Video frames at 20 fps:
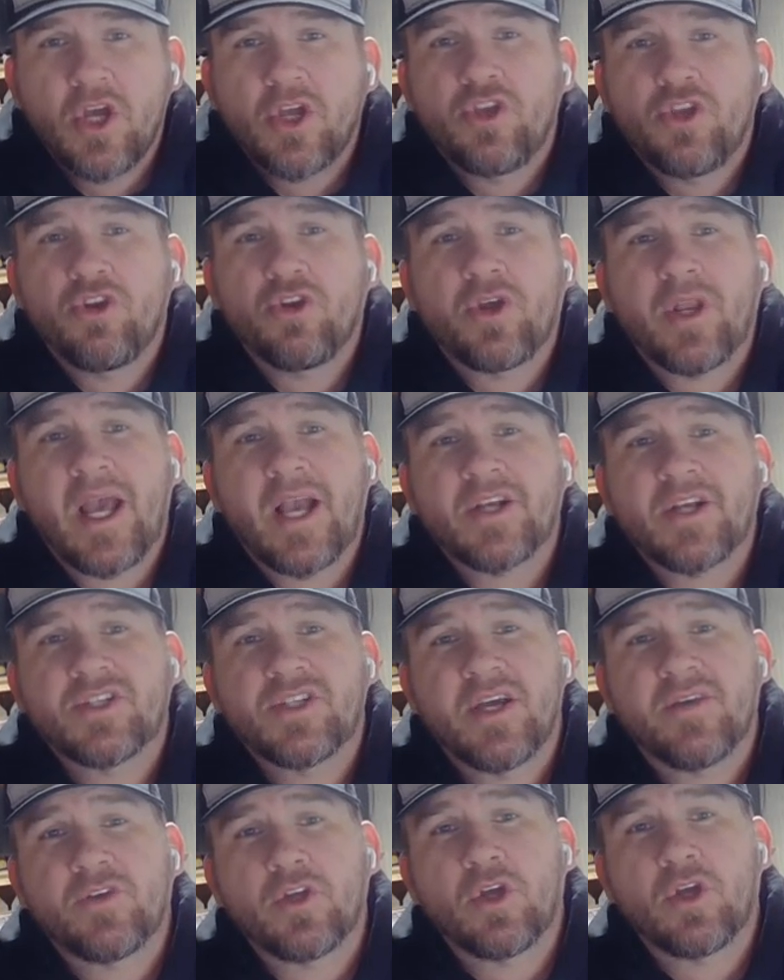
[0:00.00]
You're going to actually
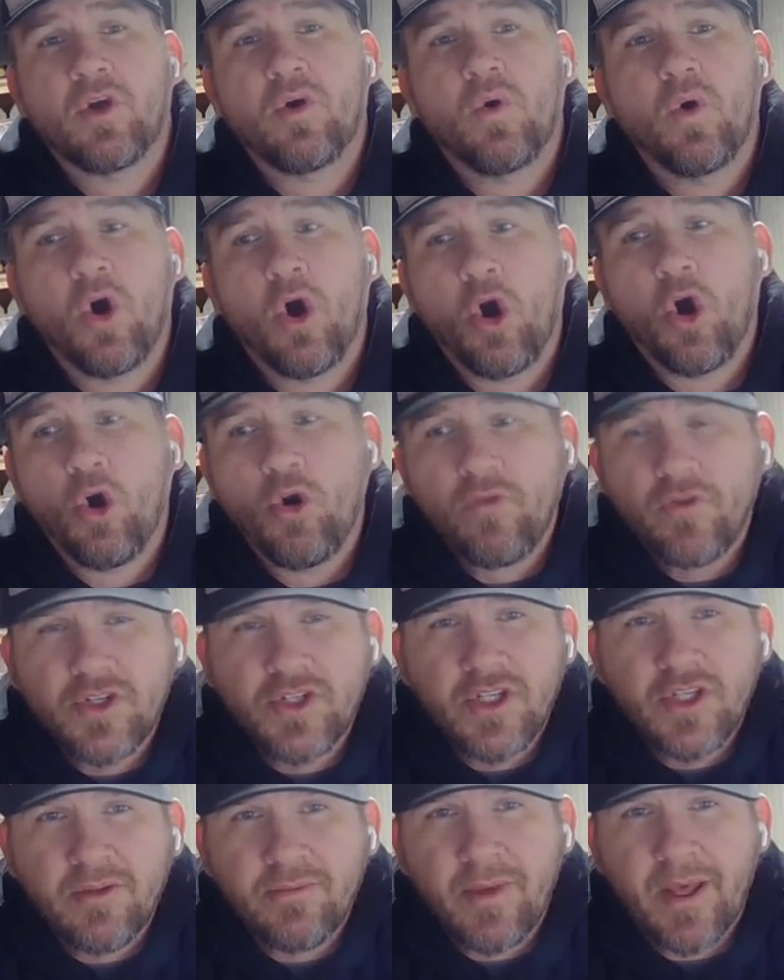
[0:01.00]
have to go over
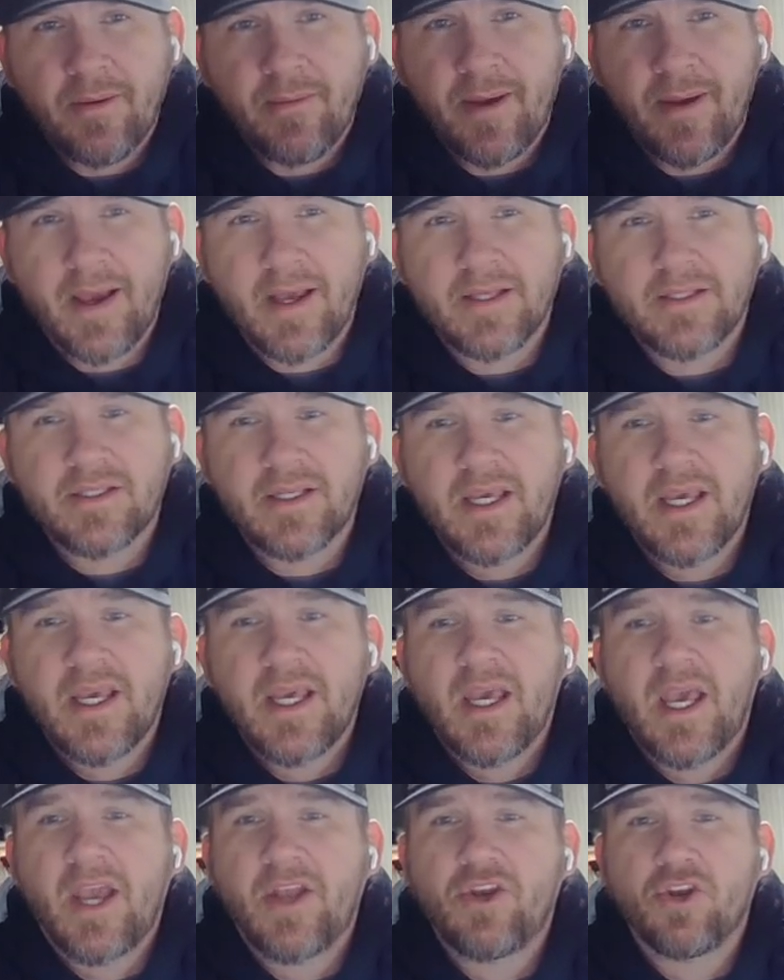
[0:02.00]
to the MetaMask,
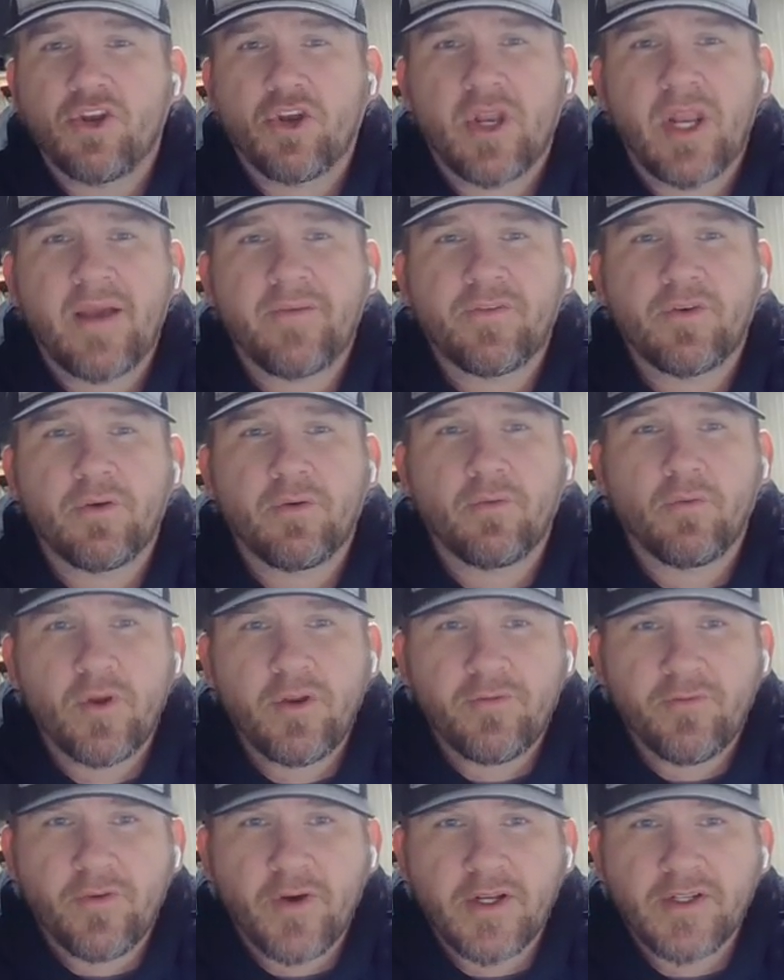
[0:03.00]
and to have to
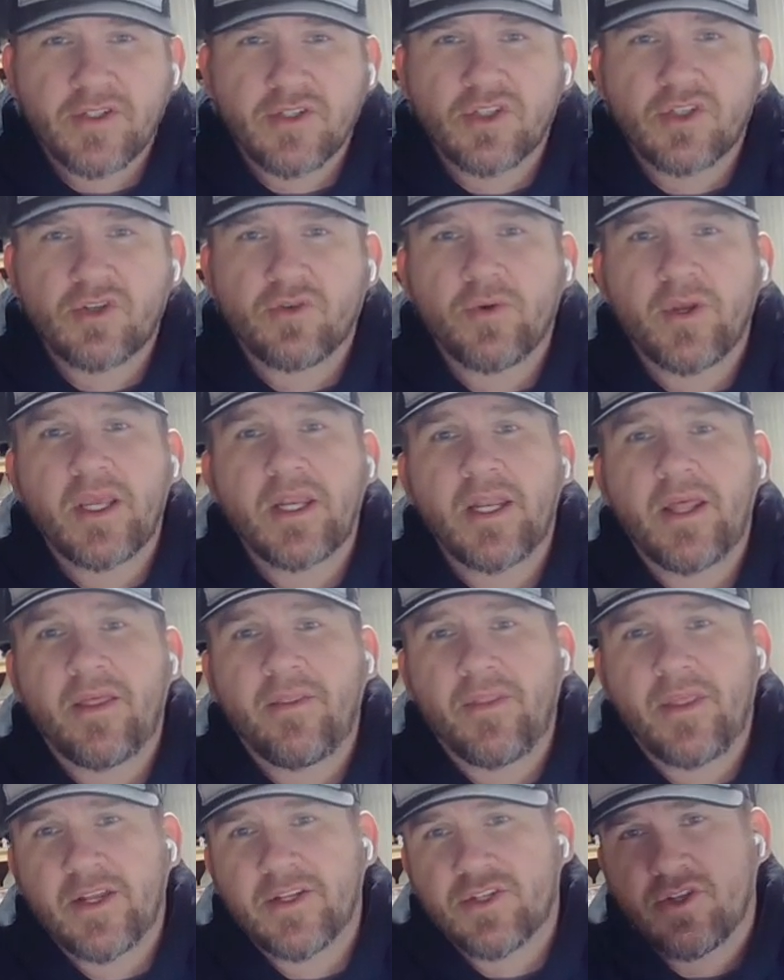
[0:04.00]
refresh the screen, and
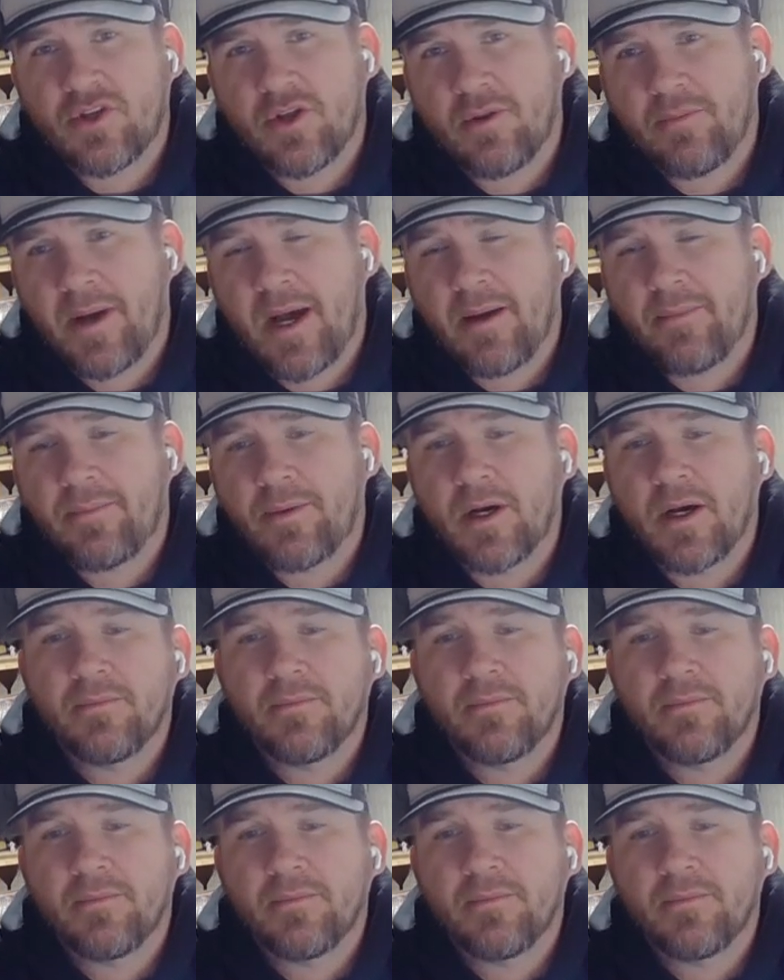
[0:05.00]
then it's going to pop up.